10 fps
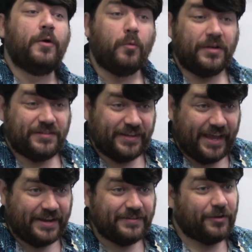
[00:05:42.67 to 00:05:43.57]
Once
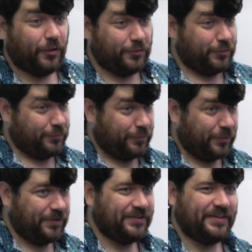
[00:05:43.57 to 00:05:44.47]
again, also
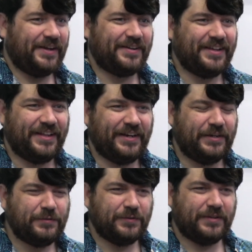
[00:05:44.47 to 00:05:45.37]
for calculating
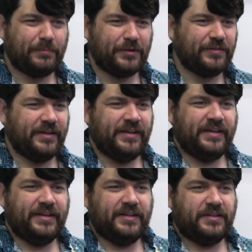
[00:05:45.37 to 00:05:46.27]
Nusselt numbers,
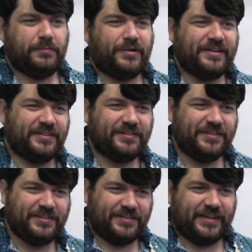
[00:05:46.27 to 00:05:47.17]
the process
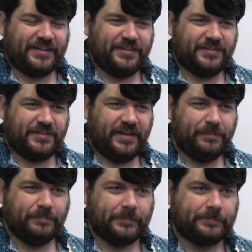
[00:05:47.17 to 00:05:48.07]
is exactly the
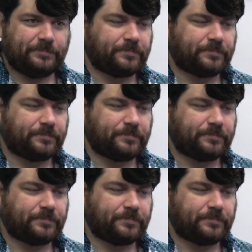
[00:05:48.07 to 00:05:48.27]
same.